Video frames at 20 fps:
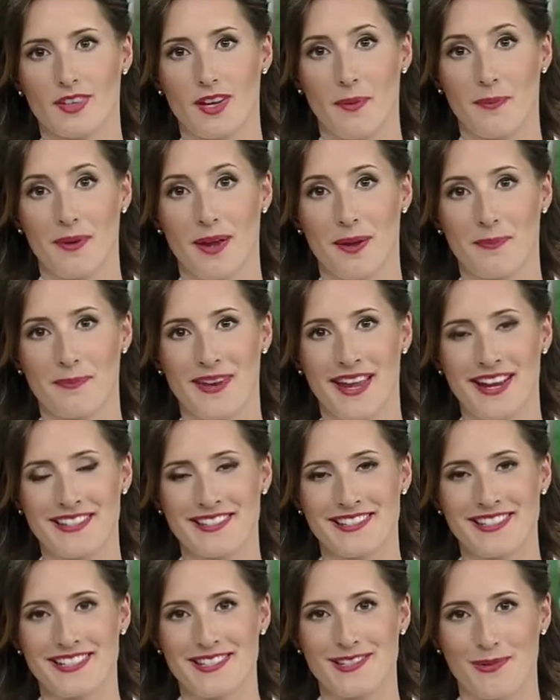Coming up
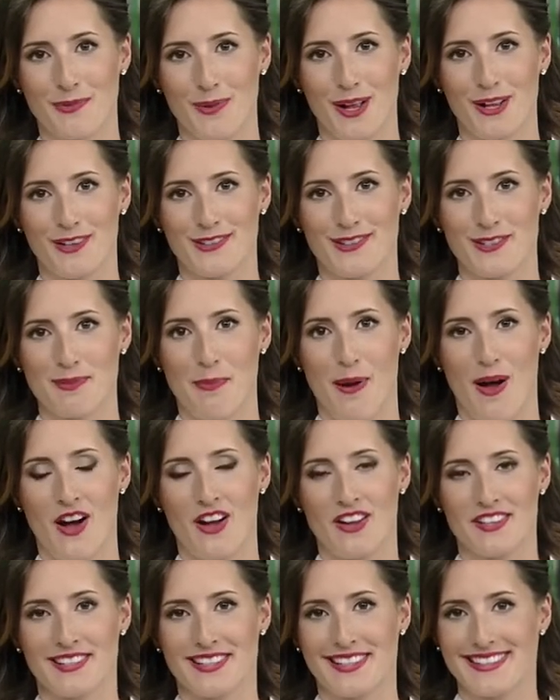next, it's Worlds
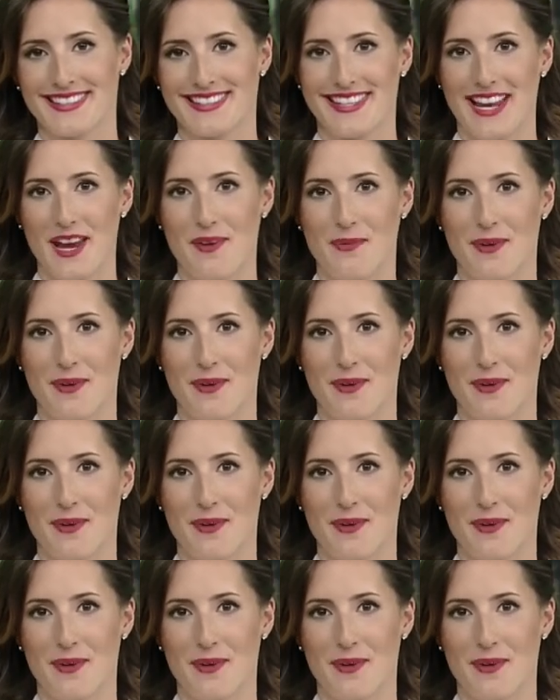Apart. Stay